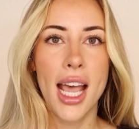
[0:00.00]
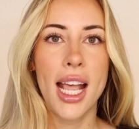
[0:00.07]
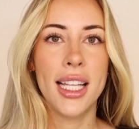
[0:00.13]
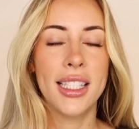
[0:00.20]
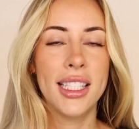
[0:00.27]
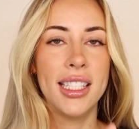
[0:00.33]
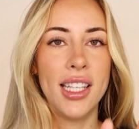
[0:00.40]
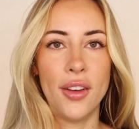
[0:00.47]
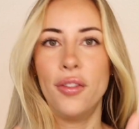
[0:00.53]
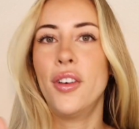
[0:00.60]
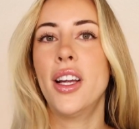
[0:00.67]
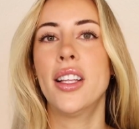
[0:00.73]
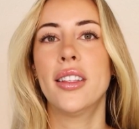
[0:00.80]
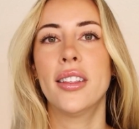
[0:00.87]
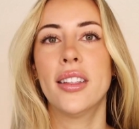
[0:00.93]
It's
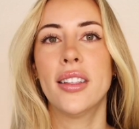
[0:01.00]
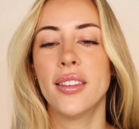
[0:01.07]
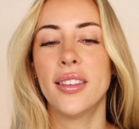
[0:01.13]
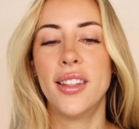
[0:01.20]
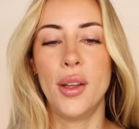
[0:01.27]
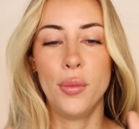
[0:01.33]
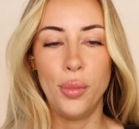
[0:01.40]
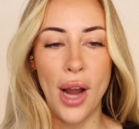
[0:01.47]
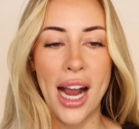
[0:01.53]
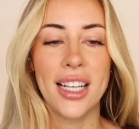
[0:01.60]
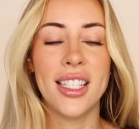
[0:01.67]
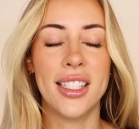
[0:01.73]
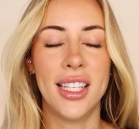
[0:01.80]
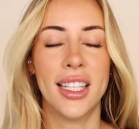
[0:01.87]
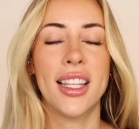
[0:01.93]
different than
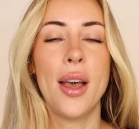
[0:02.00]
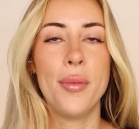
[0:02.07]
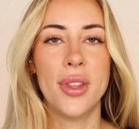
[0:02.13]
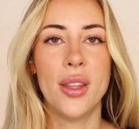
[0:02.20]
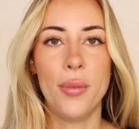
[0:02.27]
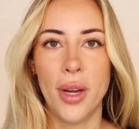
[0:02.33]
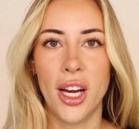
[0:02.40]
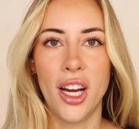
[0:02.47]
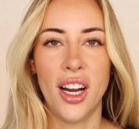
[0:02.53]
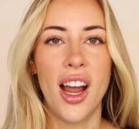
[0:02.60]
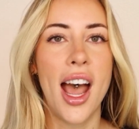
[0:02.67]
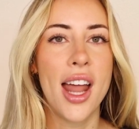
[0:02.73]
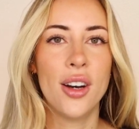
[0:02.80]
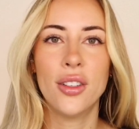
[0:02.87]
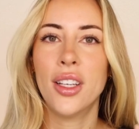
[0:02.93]
practicing them in the
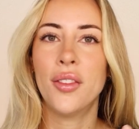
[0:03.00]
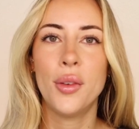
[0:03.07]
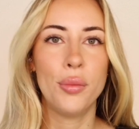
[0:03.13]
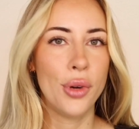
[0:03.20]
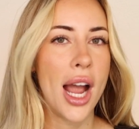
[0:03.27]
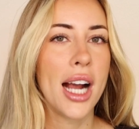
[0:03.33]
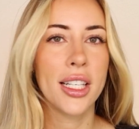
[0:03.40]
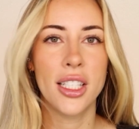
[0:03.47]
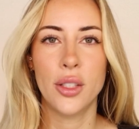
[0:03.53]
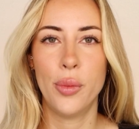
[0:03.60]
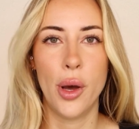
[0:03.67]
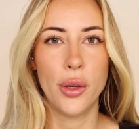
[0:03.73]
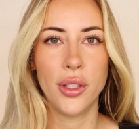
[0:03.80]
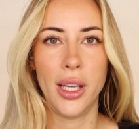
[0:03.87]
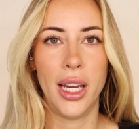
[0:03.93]
mirror. I don't even practice
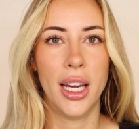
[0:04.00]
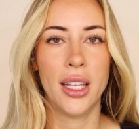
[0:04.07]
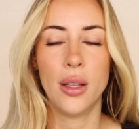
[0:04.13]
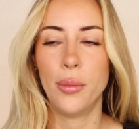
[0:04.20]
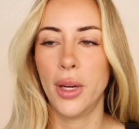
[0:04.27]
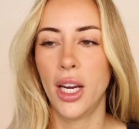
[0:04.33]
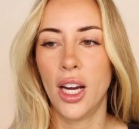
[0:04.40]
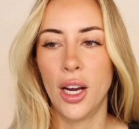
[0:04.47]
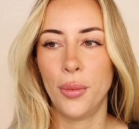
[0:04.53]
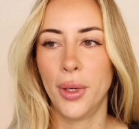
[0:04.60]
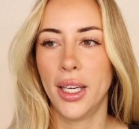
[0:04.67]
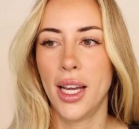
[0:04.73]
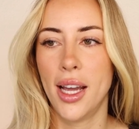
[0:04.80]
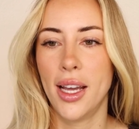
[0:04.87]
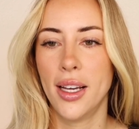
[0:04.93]
posing in the mirror
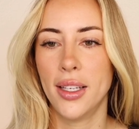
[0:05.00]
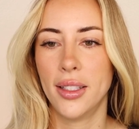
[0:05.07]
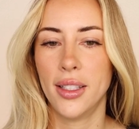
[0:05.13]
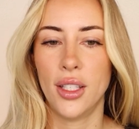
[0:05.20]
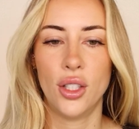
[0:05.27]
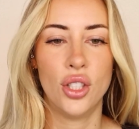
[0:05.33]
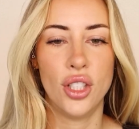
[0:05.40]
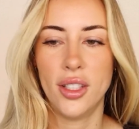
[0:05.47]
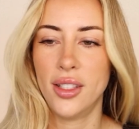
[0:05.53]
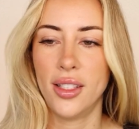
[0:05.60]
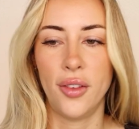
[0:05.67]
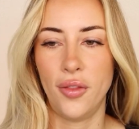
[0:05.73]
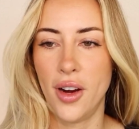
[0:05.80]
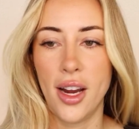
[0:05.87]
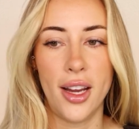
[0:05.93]
because it's just
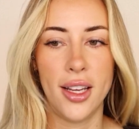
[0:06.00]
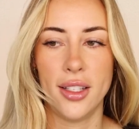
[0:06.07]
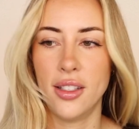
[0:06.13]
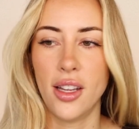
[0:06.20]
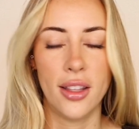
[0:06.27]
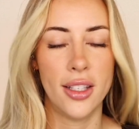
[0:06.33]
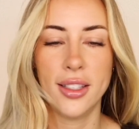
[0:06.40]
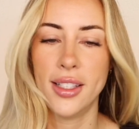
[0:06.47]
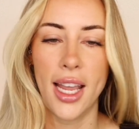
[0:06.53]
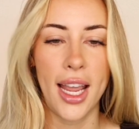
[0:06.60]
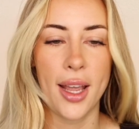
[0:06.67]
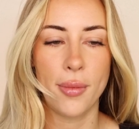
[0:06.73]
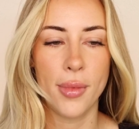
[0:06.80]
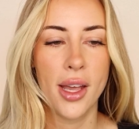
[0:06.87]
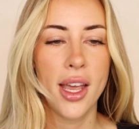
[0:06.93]
different. It's not the
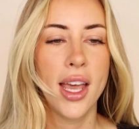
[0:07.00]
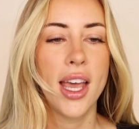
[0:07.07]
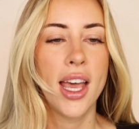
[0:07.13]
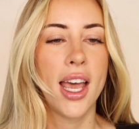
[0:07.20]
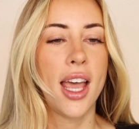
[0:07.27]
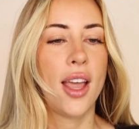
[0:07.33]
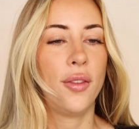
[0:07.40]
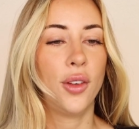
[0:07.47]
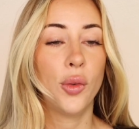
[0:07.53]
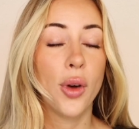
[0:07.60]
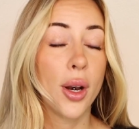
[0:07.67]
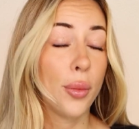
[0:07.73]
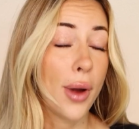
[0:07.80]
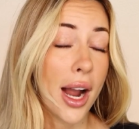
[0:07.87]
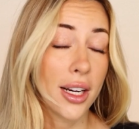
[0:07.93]
same. If you
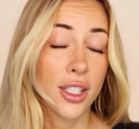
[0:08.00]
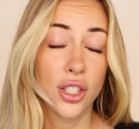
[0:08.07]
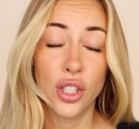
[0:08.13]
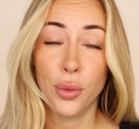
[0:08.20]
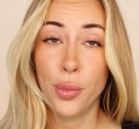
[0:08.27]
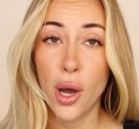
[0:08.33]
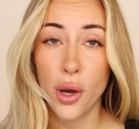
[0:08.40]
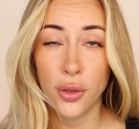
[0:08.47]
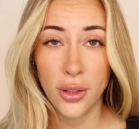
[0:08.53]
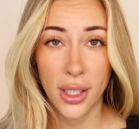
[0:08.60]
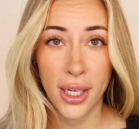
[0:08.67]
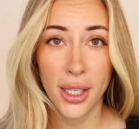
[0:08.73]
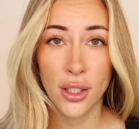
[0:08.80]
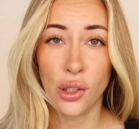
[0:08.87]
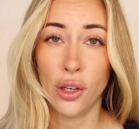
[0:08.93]
want to practice your
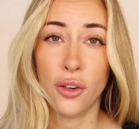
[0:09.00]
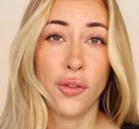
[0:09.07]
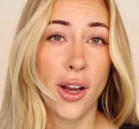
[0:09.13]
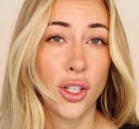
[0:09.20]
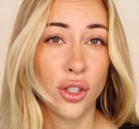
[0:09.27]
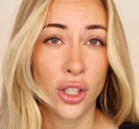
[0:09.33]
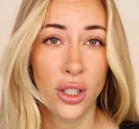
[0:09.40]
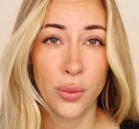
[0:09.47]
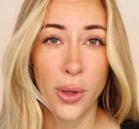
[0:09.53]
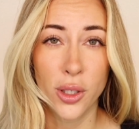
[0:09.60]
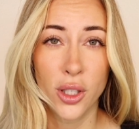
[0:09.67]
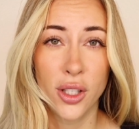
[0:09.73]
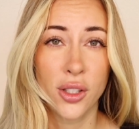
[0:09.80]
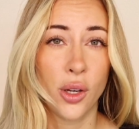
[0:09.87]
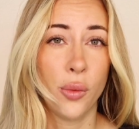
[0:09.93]
poses or your facial
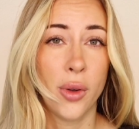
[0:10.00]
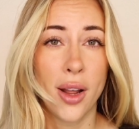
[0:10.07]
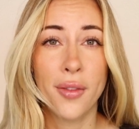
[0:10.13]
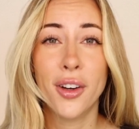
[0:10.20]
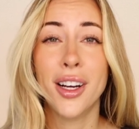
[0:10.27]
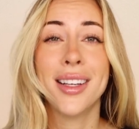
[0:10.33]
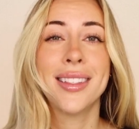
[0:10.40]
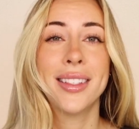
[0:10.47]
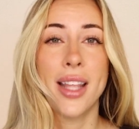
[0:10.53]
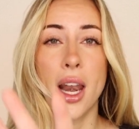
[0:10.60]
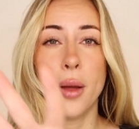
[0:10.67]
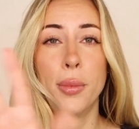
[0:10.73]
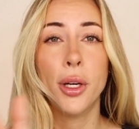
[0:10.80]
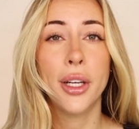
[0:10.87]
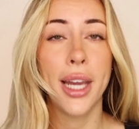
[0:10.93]
expressions or whatever,
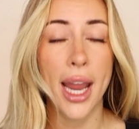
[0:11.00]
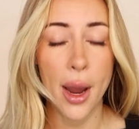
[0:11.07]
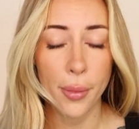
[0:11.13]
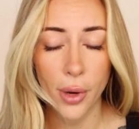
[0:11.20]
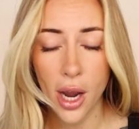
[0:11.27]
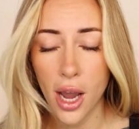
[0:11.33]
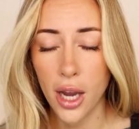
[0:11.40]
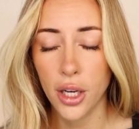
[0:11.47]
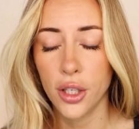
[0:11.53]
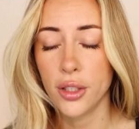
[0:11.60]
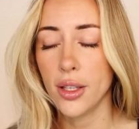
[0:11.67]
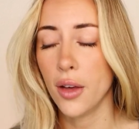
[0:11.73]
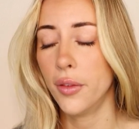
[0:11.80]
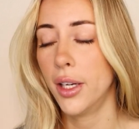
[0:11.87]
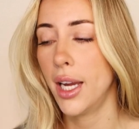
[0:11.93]
set up your camera, your
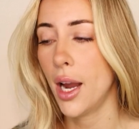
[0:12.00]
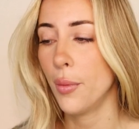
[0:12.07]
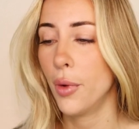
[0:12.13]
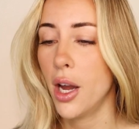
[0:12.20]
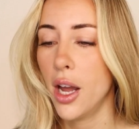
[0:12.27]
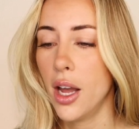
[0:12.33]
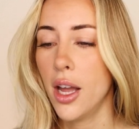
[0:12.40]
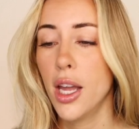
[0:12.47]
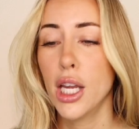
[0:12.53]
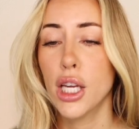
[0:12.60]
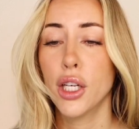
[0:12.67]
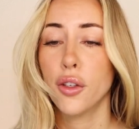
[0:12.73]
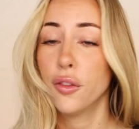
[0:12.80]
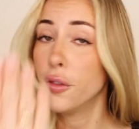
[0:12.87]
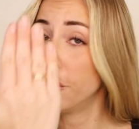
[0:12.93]
selfie camera,
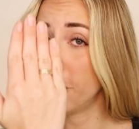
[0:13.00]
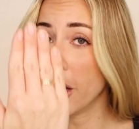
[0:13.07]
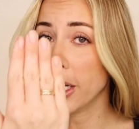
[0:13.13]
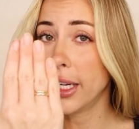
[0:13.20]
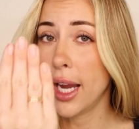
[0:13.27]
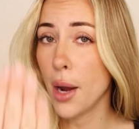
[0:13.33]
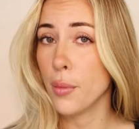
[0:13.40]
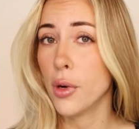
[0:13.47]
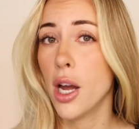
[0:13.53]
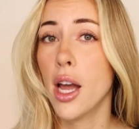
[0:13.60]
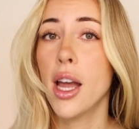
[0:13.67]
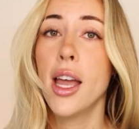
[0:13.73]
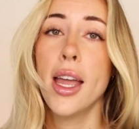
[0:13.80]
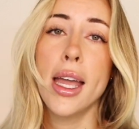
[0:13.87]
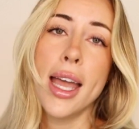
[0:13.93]
your front
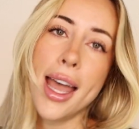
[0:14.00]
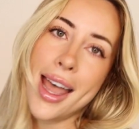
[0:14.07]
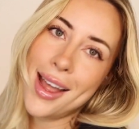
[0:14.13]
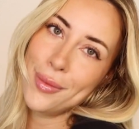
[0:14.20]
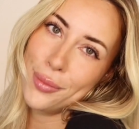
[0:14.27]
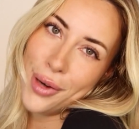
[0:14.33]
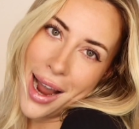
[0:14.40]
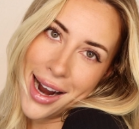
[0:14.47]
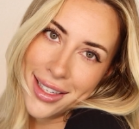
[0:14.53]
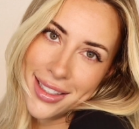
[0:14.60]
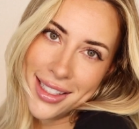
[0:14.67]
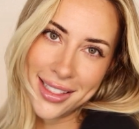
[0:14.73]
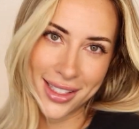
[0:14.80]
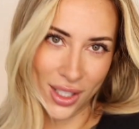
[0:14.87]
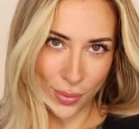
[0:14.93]
camera, and
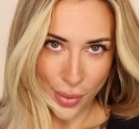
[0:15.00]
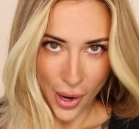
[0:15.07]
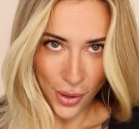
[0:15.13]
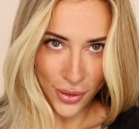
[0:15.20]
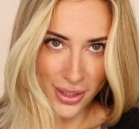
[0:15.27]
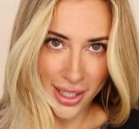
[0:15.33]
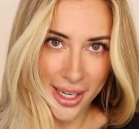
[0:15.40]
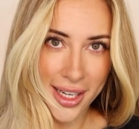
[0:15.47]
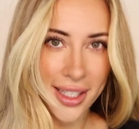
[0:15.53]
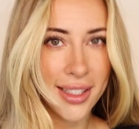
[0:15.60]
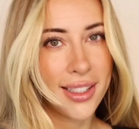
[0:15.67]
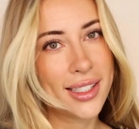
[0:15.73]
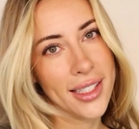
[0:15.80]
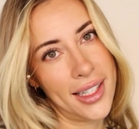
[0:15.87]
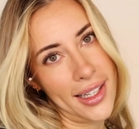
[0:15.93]
practice your
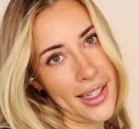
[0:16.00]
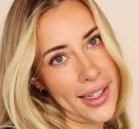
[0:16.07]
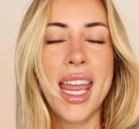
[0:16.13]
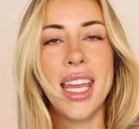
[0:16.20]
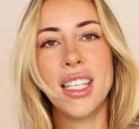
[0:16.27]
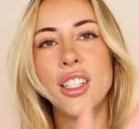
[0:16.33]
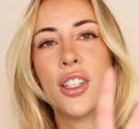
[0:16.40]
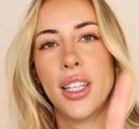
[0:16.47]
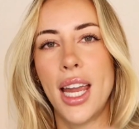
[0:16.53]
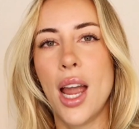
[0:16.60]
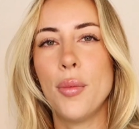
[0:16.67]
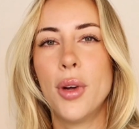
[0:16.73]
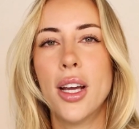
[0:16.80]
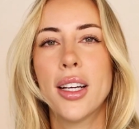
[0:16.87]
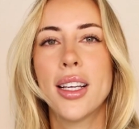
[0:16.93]
poses in your
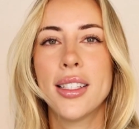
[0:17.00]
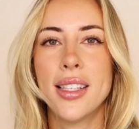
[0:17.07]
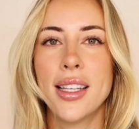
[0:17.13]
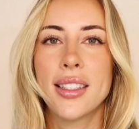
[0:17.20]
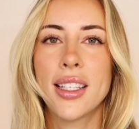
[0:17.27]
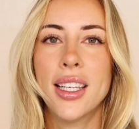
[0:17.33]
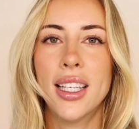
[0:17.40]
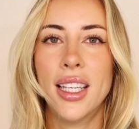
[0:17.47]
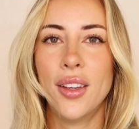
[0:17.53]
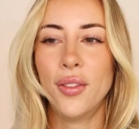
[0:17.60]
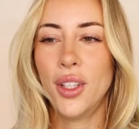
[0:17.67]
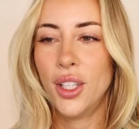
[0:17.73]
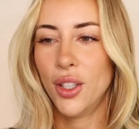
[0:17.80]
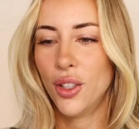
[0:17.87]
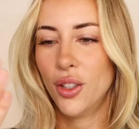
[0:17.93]
camera, because that's going to
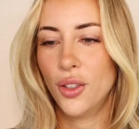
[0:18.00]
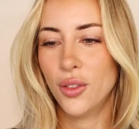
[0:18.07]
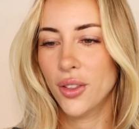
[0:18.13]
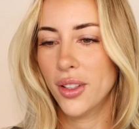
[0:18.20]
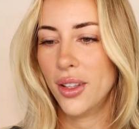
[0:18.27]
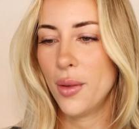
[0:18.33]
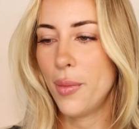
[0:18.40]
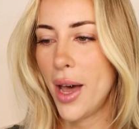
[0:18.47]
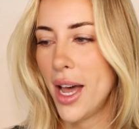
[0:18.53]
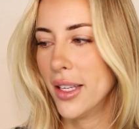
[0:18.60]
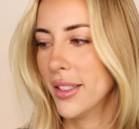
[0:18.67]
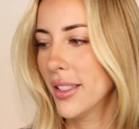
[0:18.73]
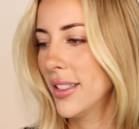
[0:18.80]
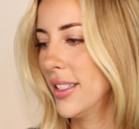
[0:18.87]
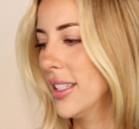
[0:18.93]
give you the
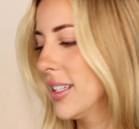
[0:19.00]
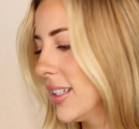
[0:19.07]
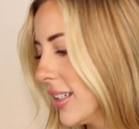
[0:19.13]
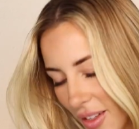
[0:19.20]
best